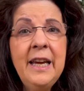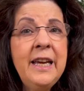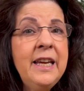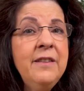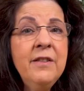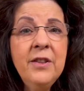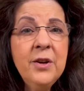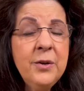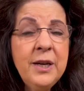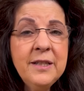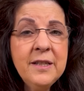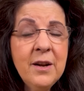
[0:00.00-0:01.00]
even though
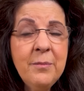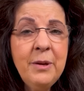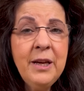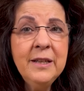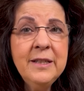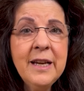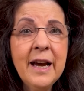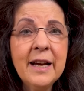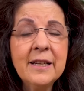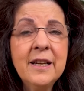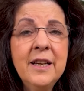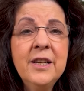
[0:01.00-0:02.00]
he's not being
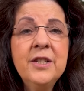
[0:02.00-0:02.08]
attacked.